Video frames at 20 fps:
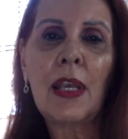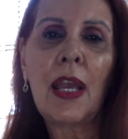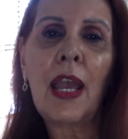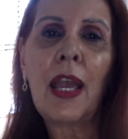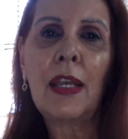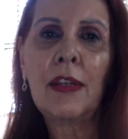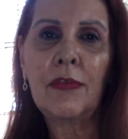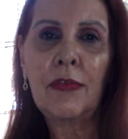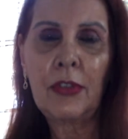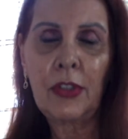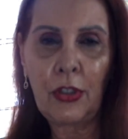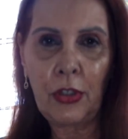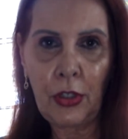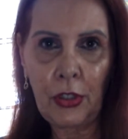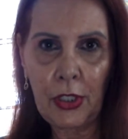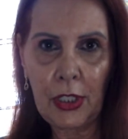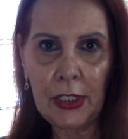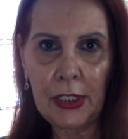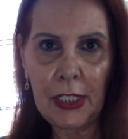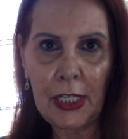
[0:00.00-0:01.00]
and
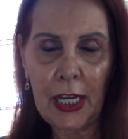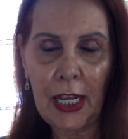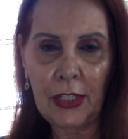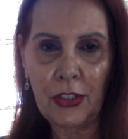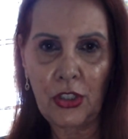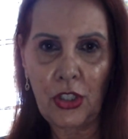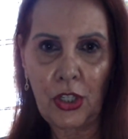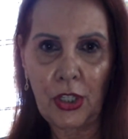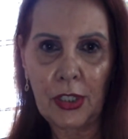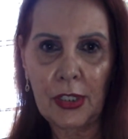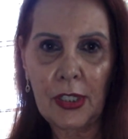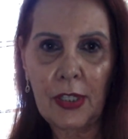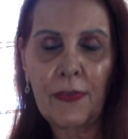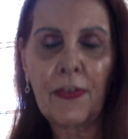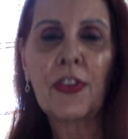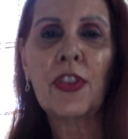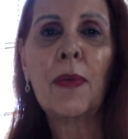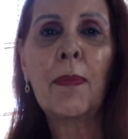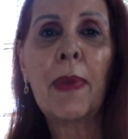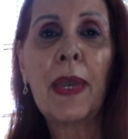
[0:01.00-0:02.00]
good intentions
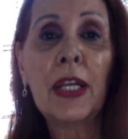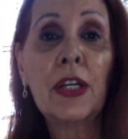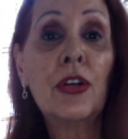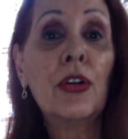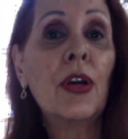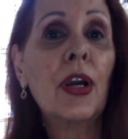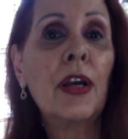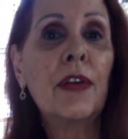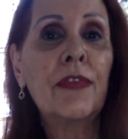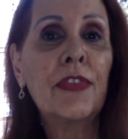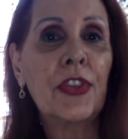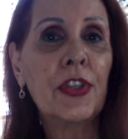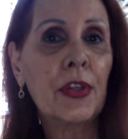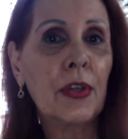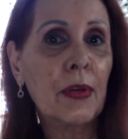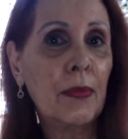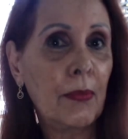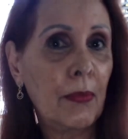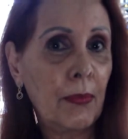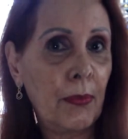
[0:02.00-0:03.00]
for the better of
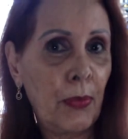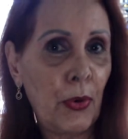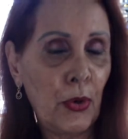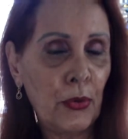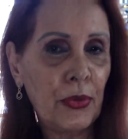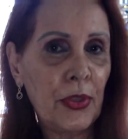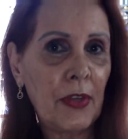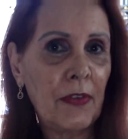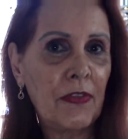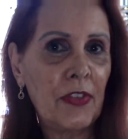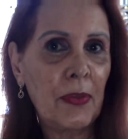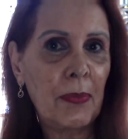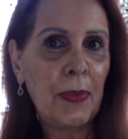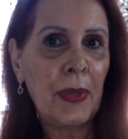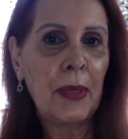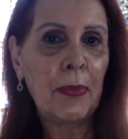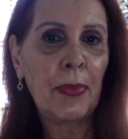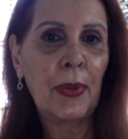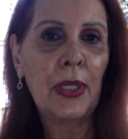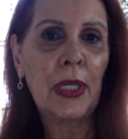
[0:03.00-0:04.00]
both of the
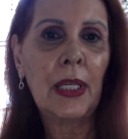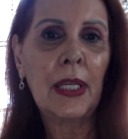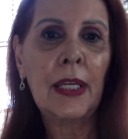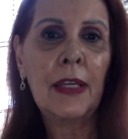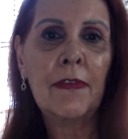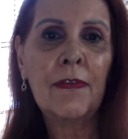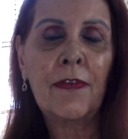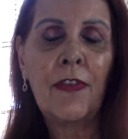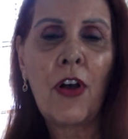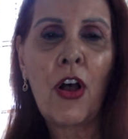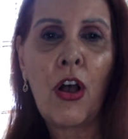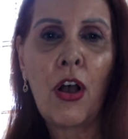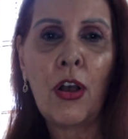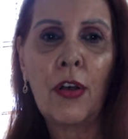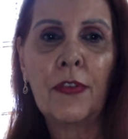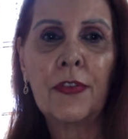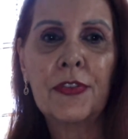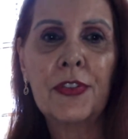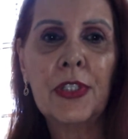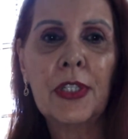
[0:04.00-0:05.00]
people
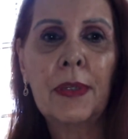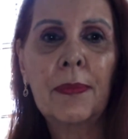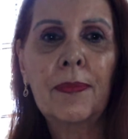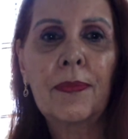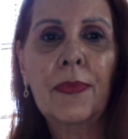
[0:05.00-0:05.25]
involved.